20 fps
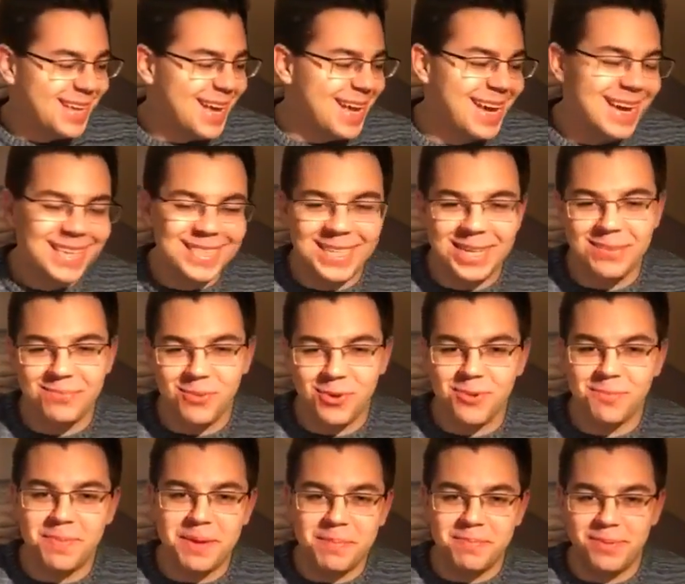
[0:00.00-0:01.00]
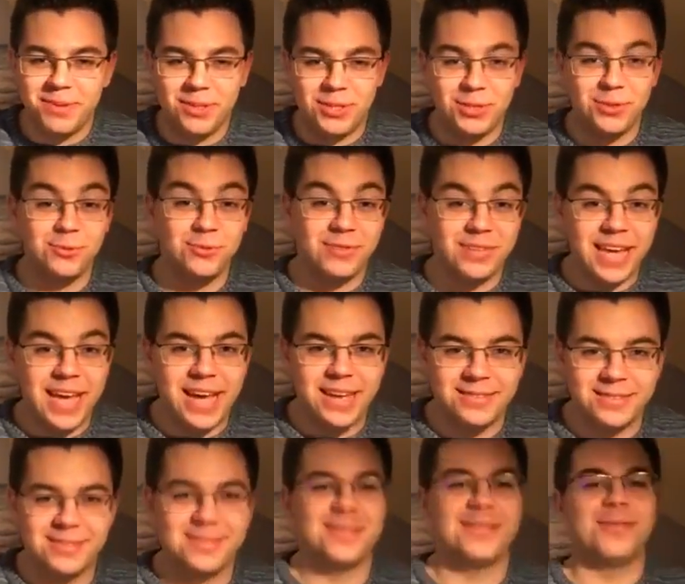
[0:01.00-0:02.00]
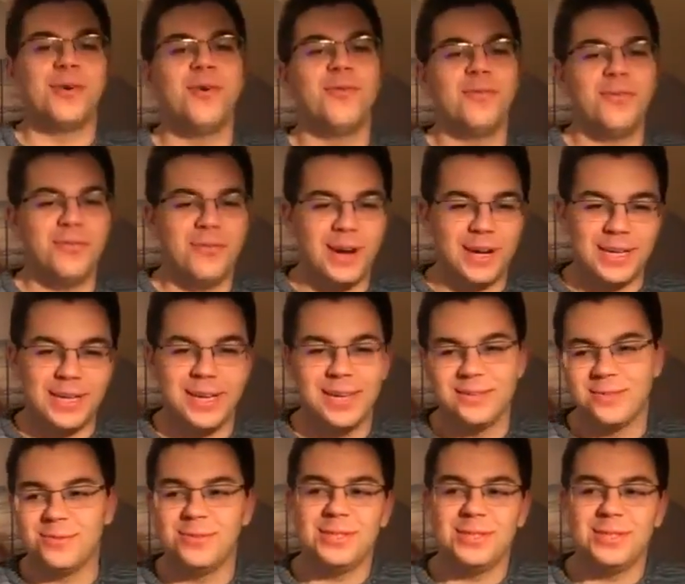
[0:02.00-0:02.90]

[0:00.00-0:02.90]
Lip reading: and actually more people choose yes over fuck yes,